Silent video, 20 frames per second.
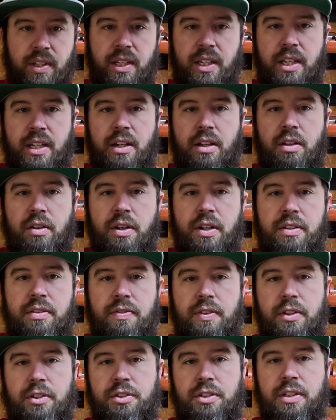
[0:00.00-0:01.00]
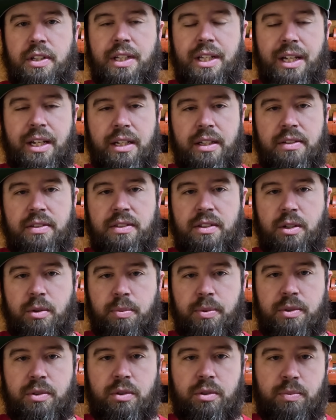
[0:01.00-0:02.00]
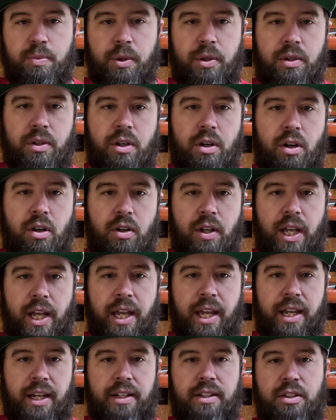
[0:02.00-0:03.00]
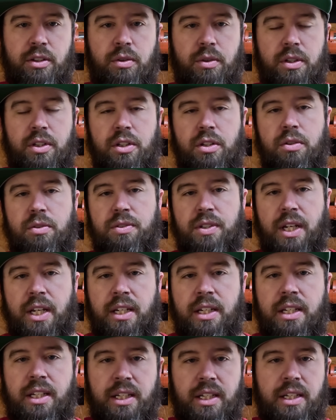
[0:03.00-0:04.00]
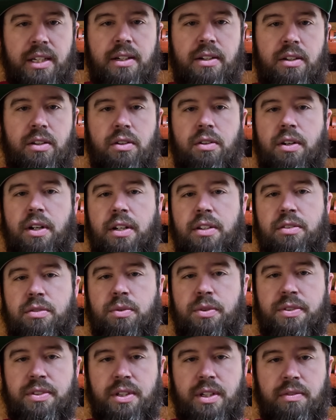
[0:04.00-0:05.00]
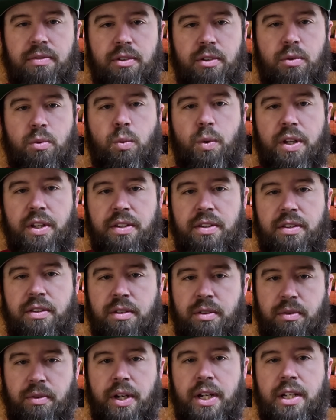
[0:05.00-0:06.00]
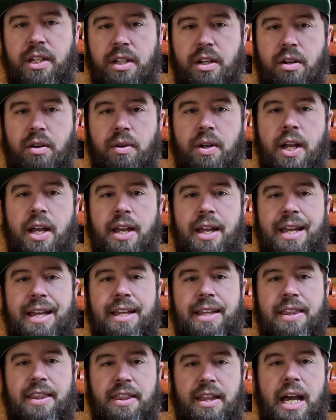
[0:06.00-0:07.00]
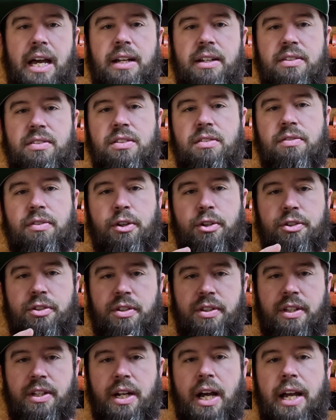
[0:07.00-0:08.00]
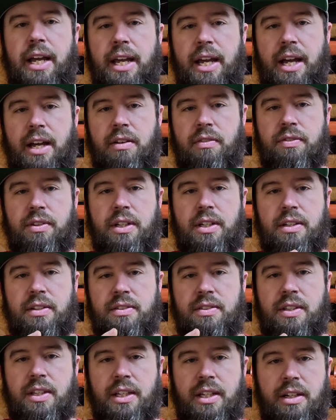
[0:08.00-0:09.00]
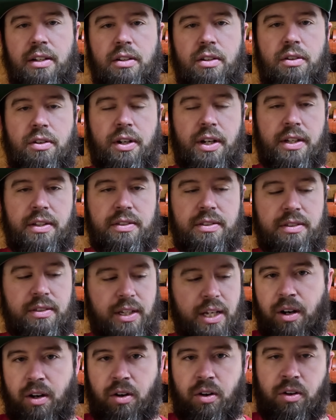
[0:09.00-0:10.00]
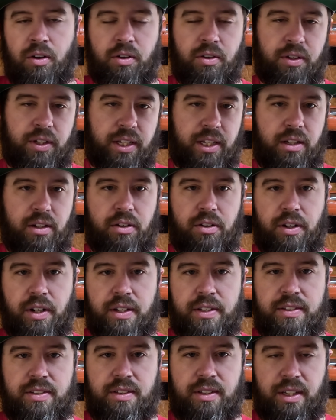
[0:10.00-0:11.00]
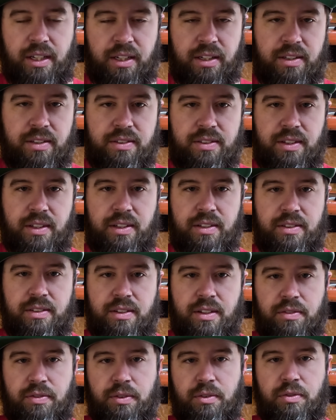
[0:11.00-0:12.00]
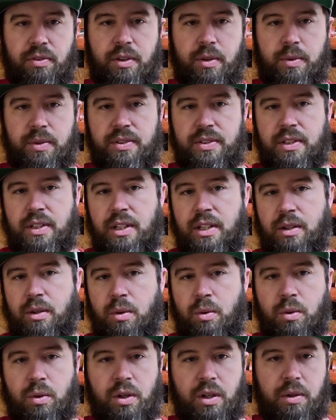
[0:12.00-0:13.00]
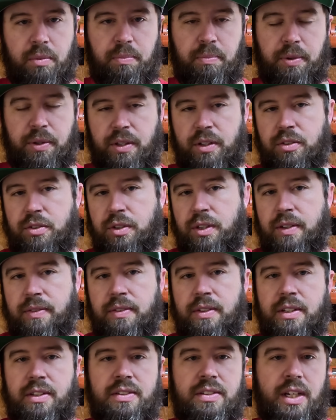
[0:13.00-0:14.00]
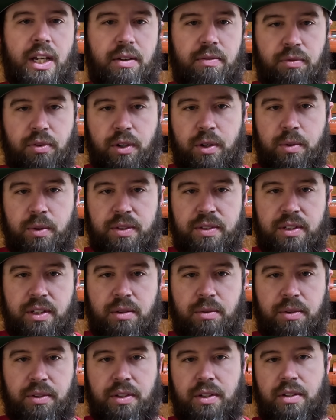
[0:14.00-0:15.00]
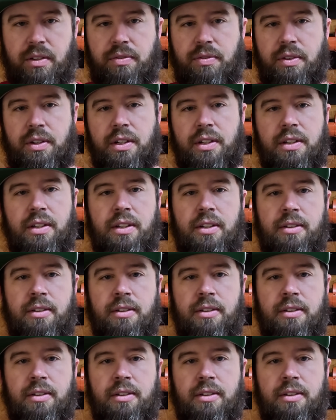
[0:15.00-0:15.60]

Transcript: The ELRS version, again, is an open source protocol, and you can use any ELRS receiver with the radio. That is the version that I have, is the ELRS. All ELRS is a different frequency, or potentially even the same frequency with a different